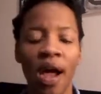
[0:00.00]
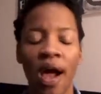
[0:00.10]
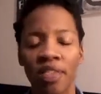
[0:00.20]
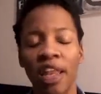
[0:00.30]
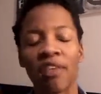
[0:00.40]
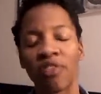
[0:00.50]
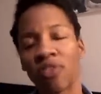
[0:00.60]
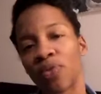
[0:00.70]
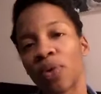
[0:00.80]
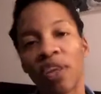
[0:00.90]
And then if
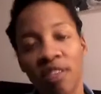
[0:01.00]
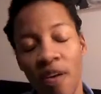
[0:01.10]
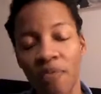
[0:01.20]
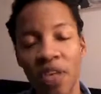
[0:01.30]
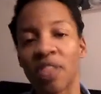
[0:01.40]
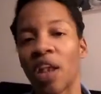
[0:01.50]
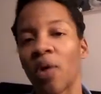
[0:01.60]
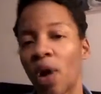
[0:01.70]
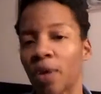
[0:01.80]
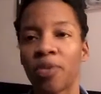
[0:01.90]
it's really something that I
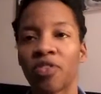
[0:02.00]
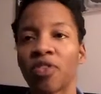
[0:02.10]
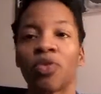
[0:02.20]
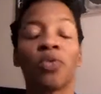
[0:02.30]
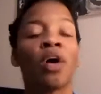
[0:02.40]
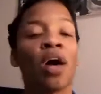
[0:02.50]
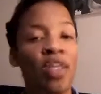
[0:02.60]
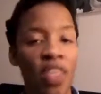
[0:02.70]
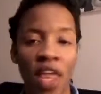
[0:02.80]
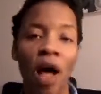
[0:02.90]
want to pursue,
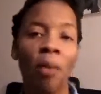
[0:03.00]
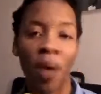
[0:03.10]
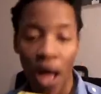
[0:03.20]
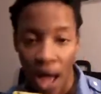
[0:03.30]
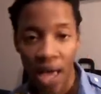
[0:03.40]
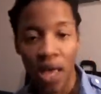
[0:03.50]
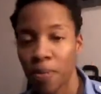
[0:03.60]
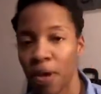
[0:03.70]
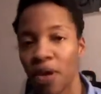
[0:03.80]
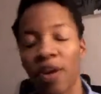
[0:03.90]
then I'll buy a
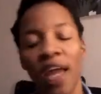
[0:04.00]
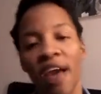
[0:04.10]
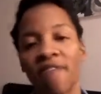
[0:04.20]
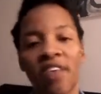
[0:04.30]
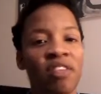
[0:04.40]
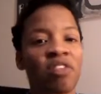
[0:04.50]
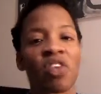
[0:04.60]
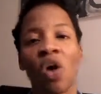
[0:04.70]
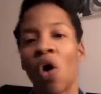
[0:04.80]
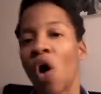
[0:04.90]
bigger canvas,